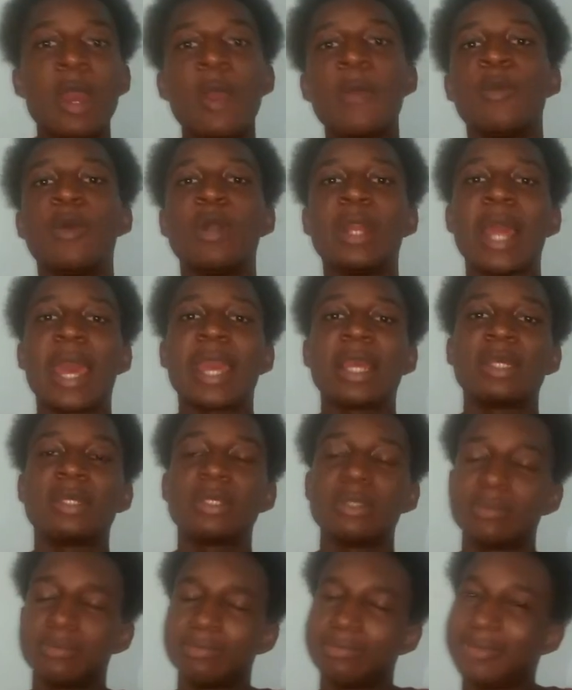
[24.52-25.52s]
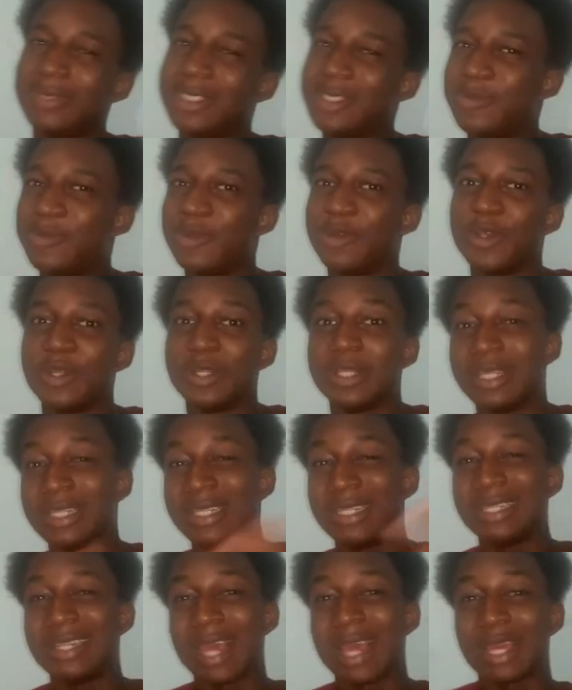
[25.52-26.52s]
but like this period they
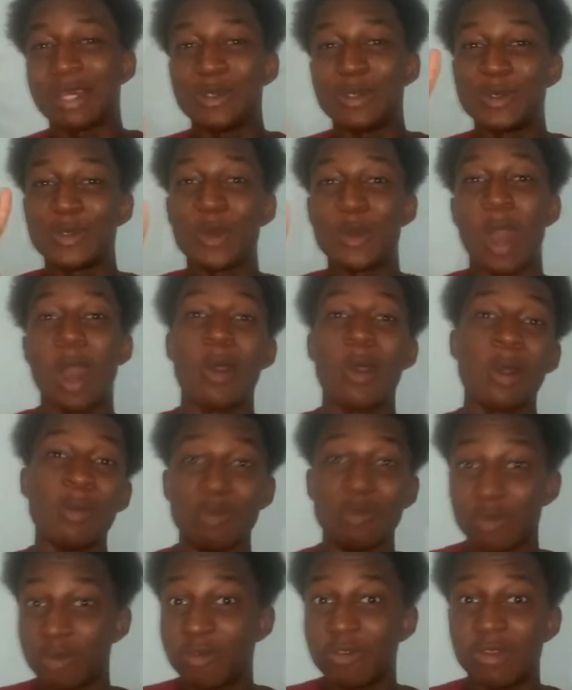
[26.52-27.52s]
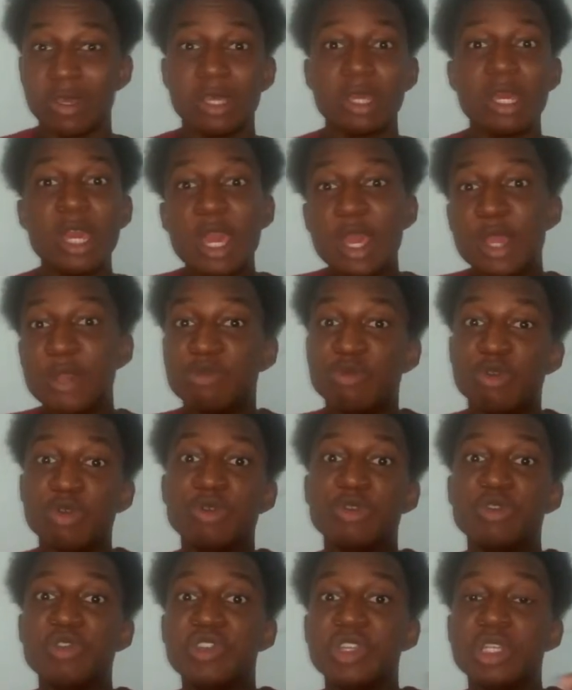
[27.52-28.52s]
did like a 2-hour movie
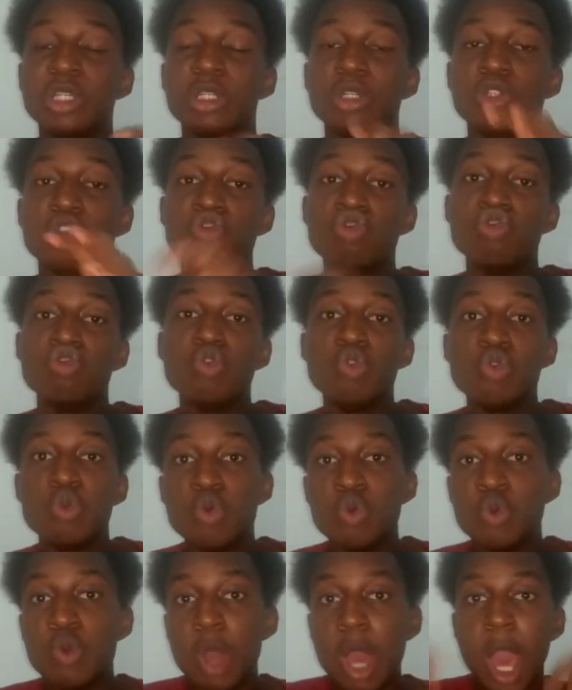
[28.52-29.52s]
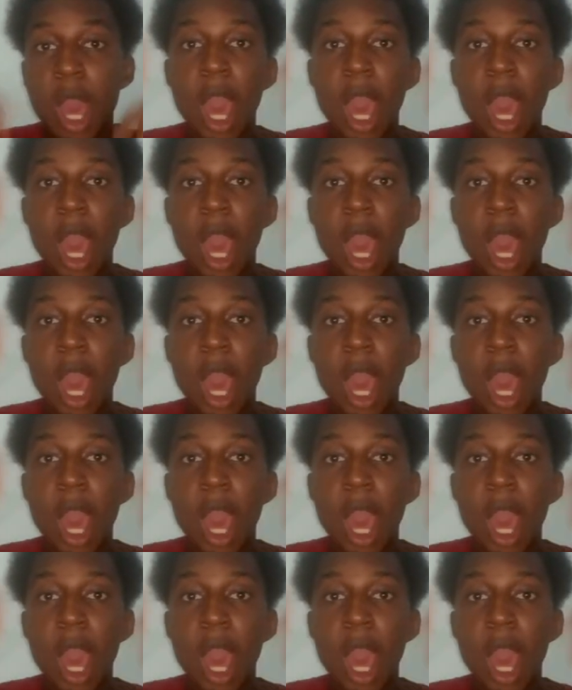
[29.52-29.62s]
introducing the new